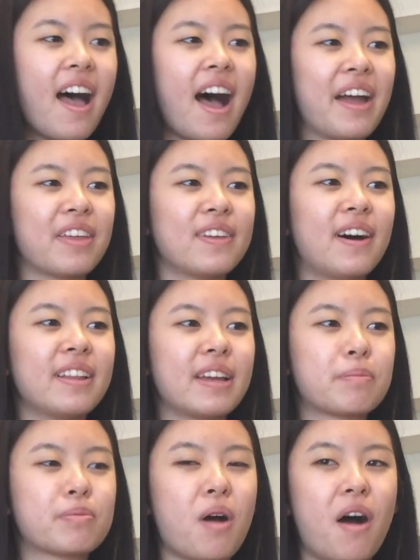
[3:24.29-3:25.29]
I thought
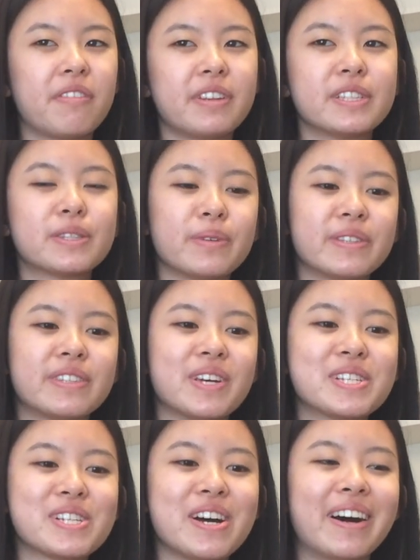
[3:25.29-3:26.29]
like Providence was
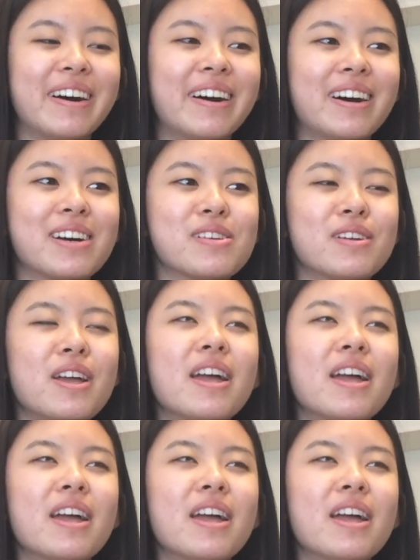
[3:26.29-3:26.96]
such a